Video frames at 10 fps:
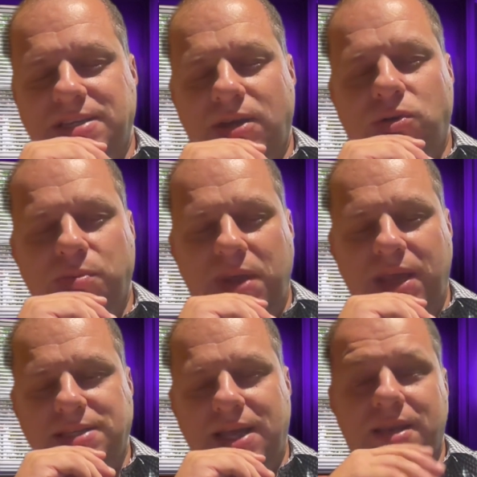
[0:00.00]
a good
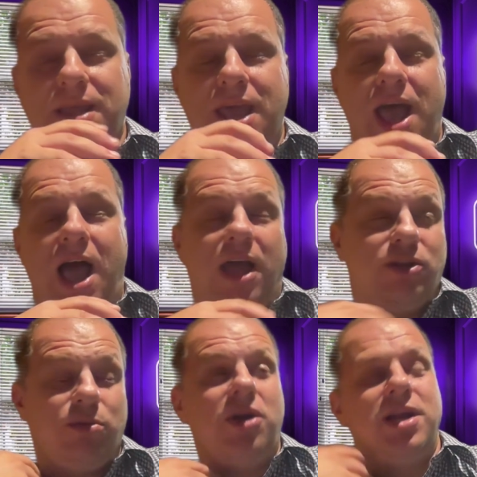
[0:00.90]
mix. And
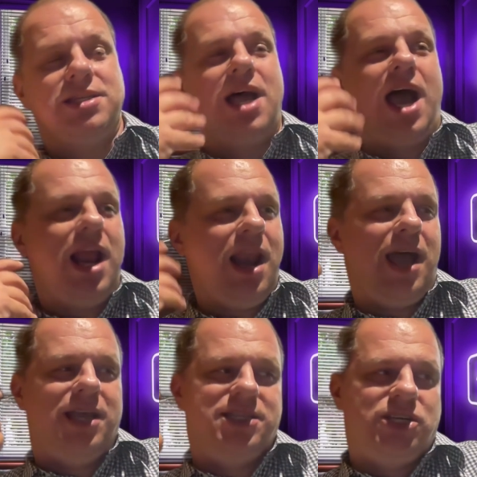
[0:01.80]
to be honest, I
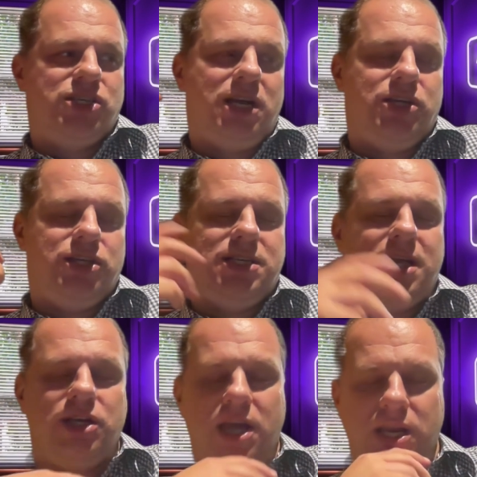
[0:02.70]
like such challenges
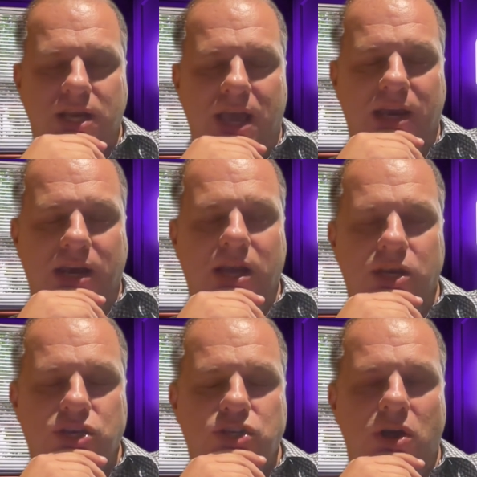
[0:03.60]
and I really
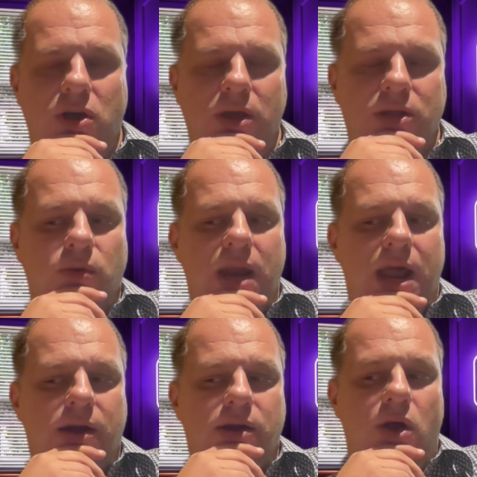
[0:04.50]
enjoy to
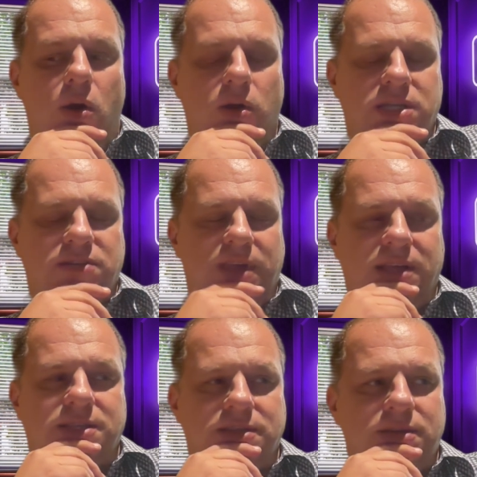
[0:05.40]
learn all these
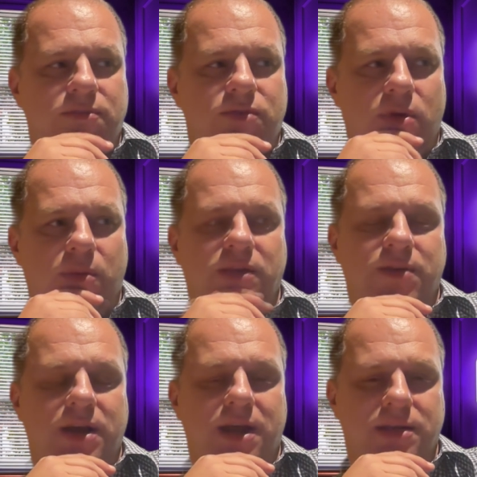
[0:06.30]
things from
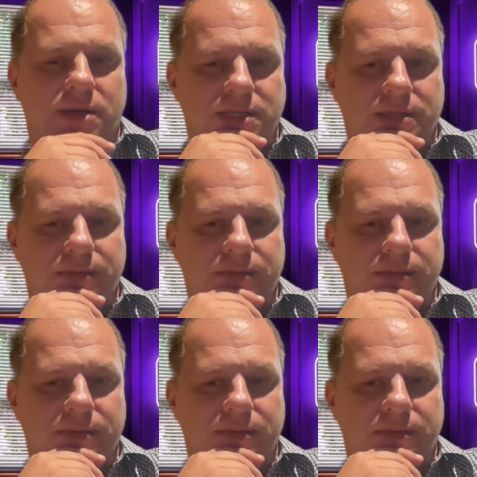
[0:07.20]
different countries.